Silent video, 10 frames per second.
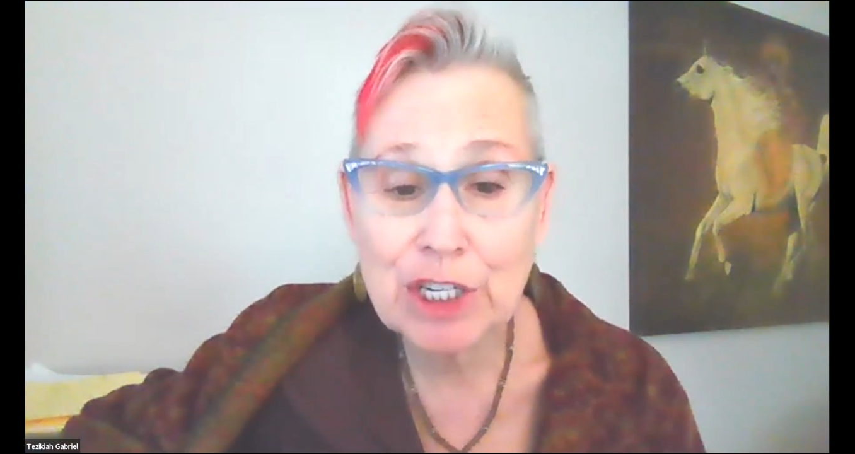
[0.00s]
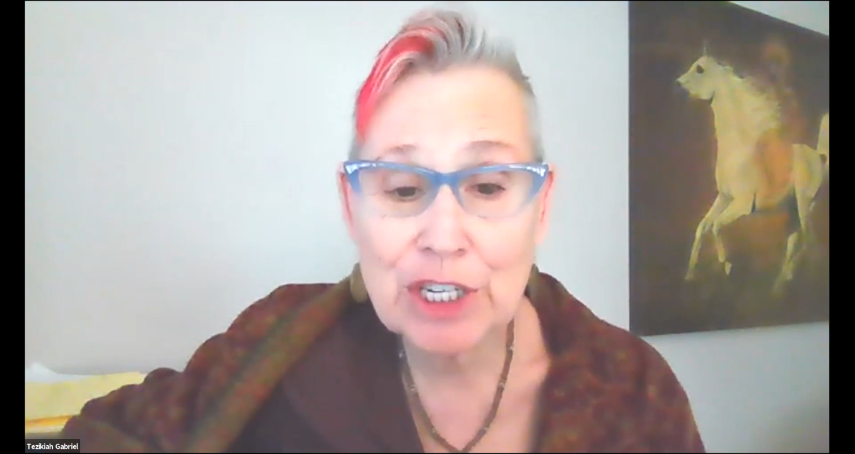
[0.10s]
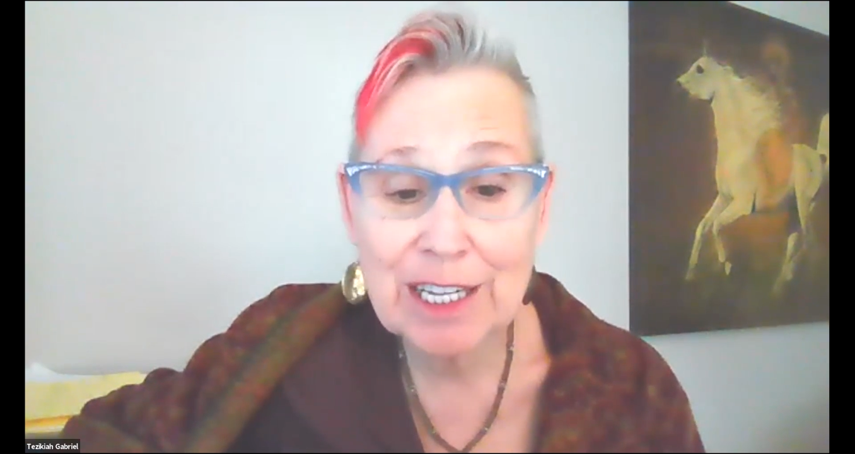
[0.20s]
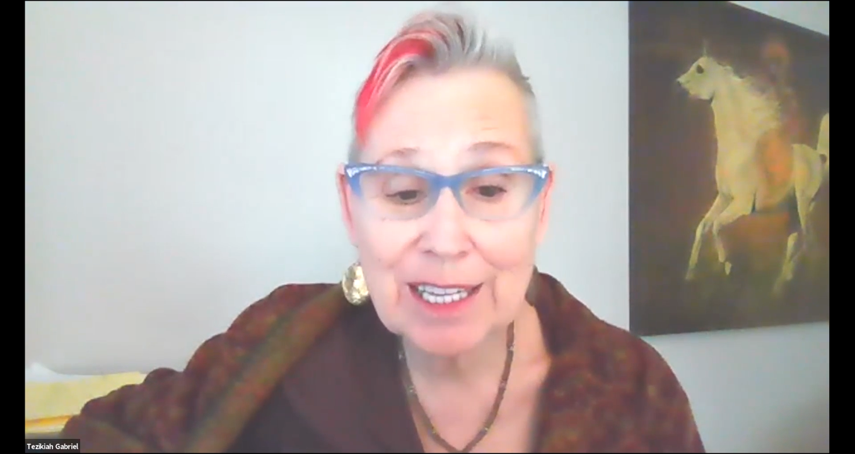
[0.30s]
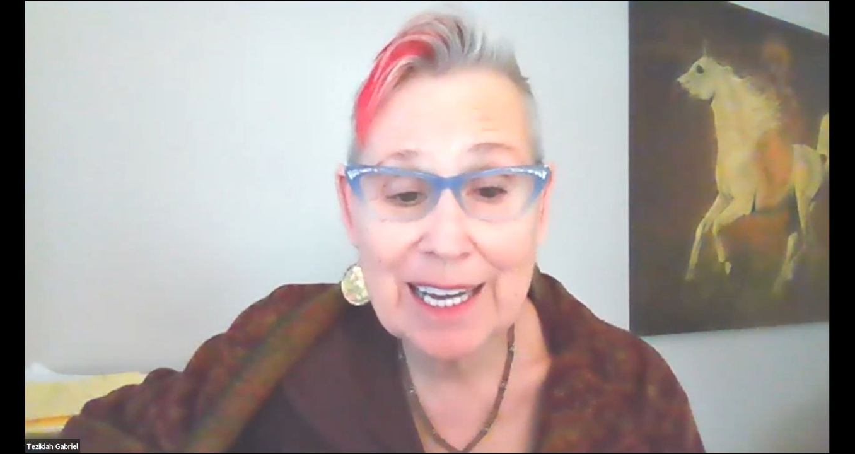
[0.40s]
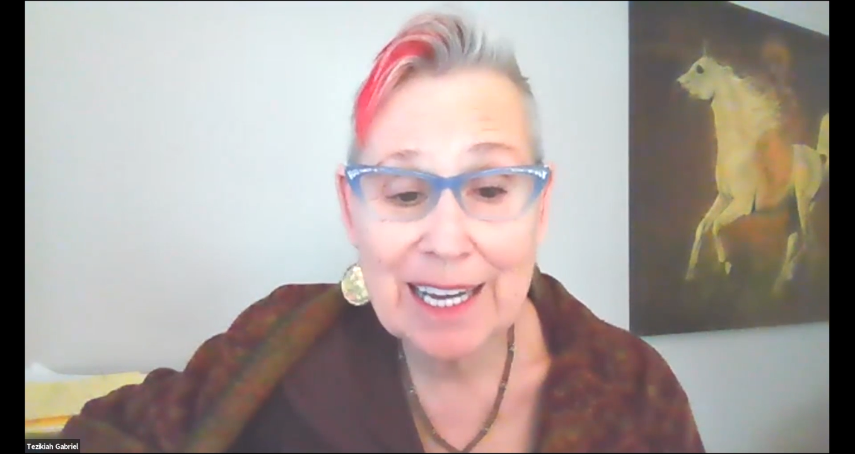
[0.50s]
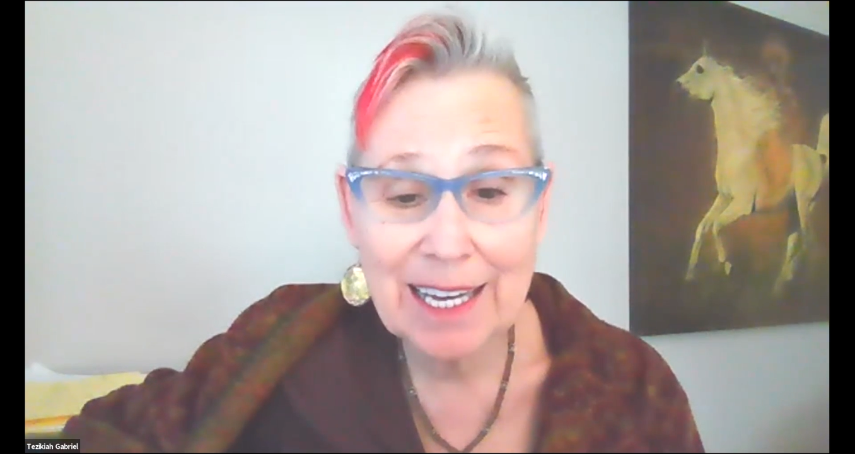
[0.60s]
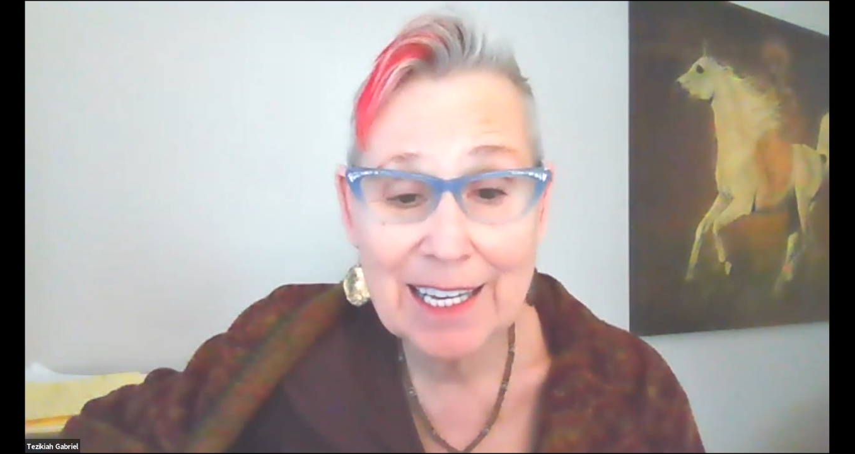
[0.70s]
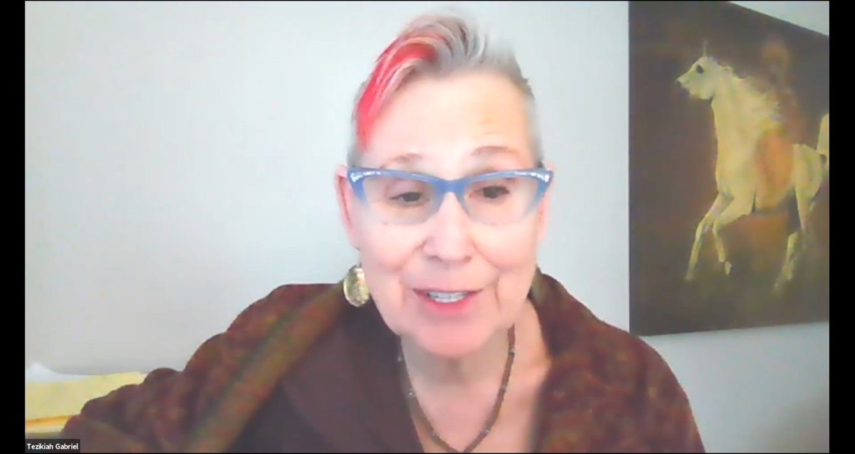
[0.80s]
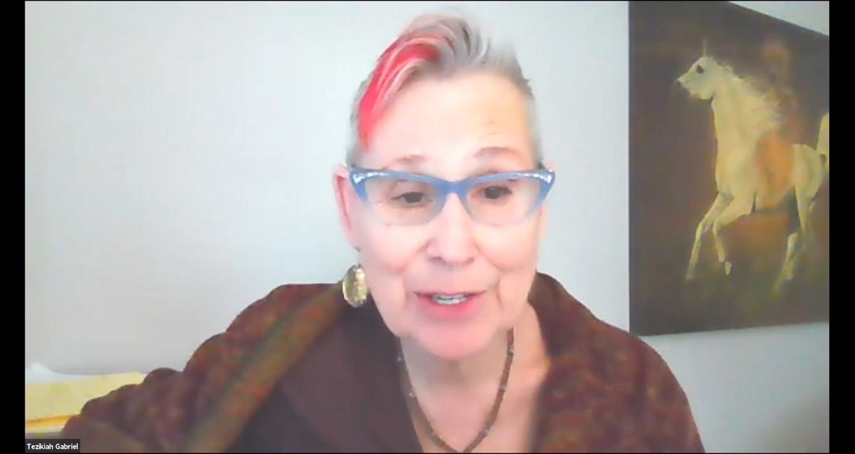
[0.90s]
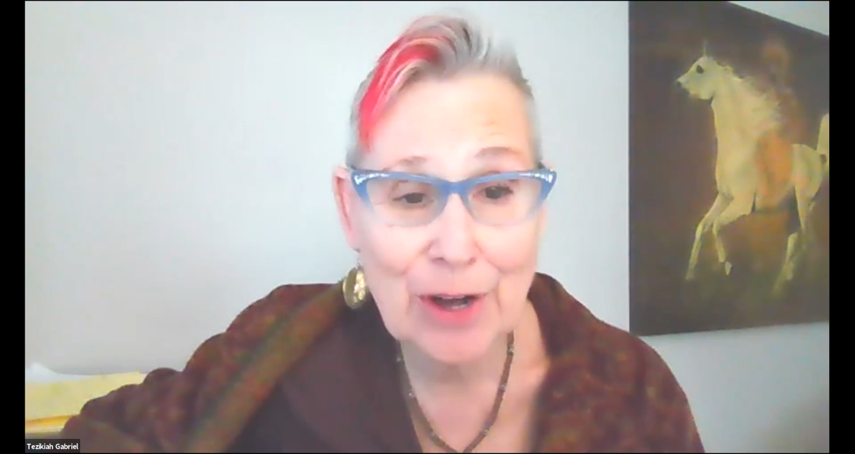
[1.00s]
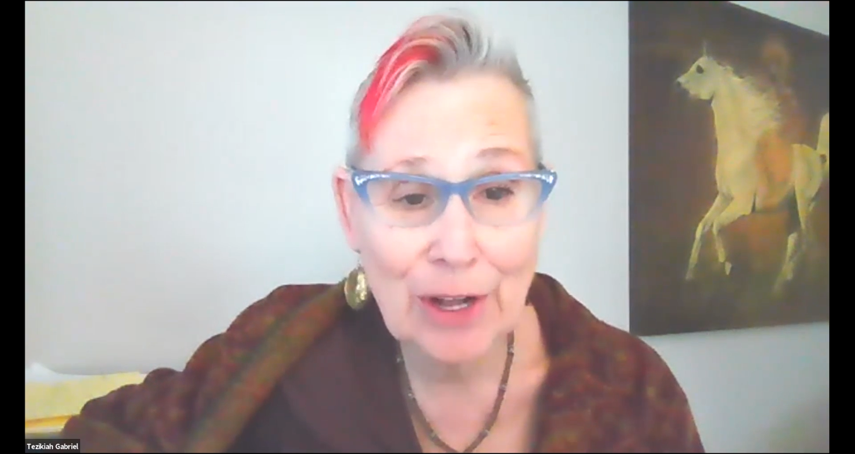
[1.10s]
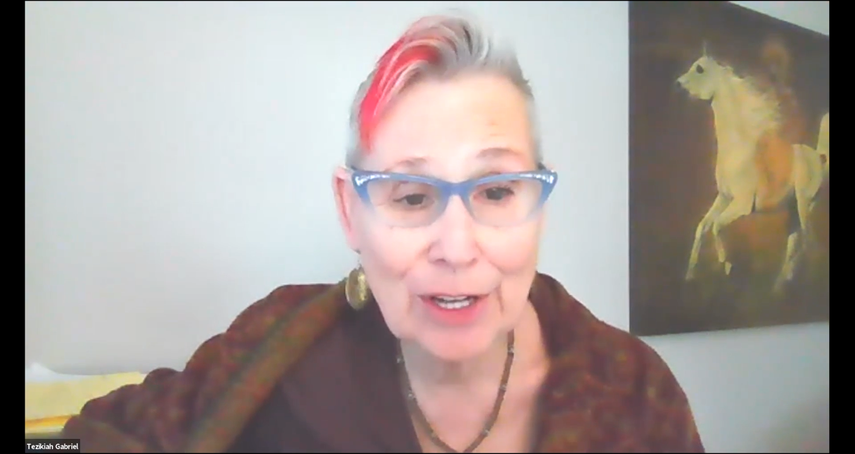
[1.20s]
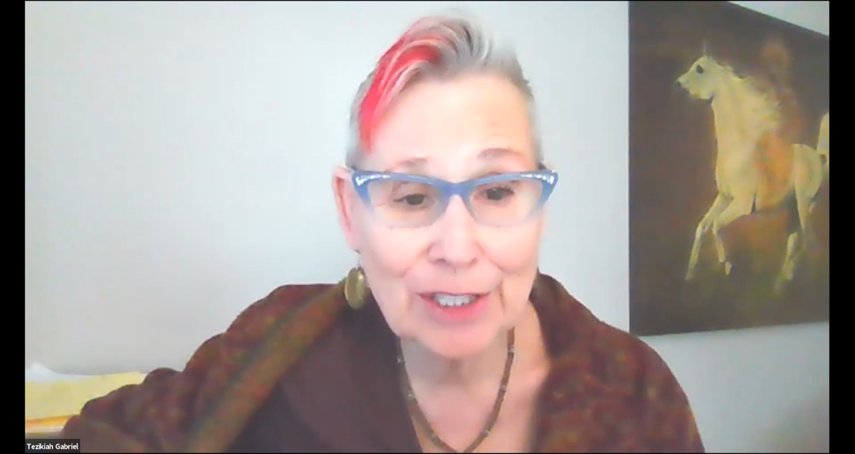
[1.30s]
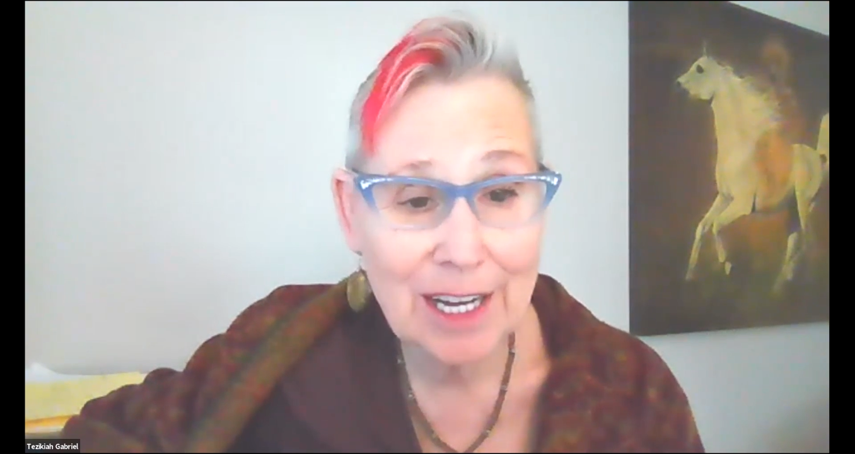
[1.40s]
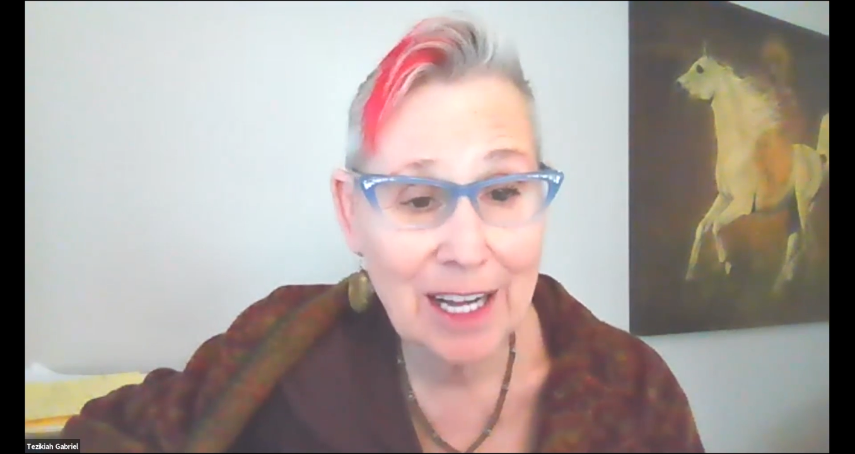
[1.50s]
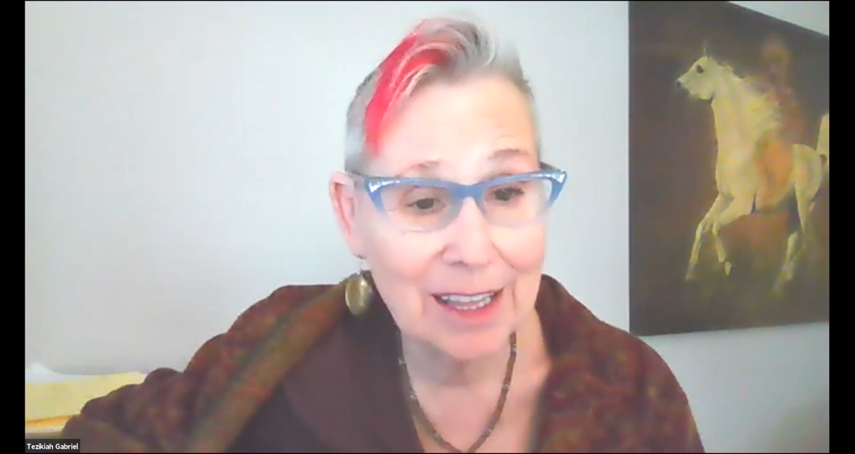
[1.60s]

Shealey is called